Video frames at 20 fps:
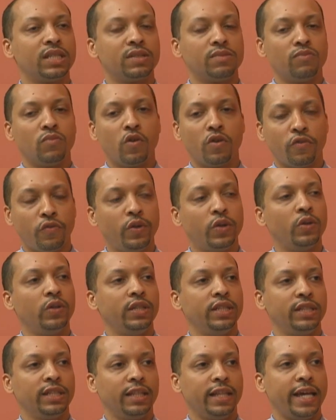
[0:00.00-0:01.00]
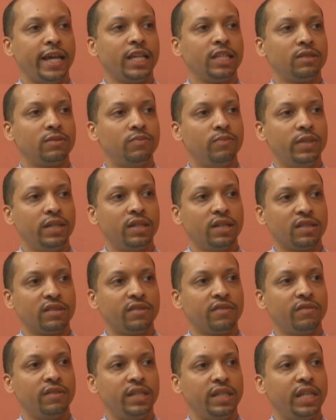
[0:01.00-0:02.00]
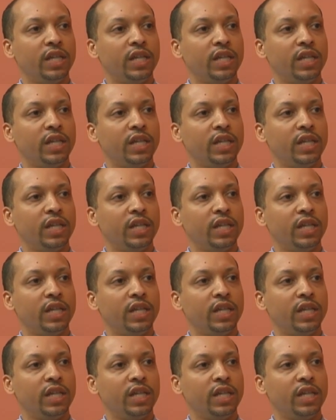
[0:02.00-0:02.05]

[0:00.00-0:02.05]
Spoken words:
It's more frequently in the legs because of the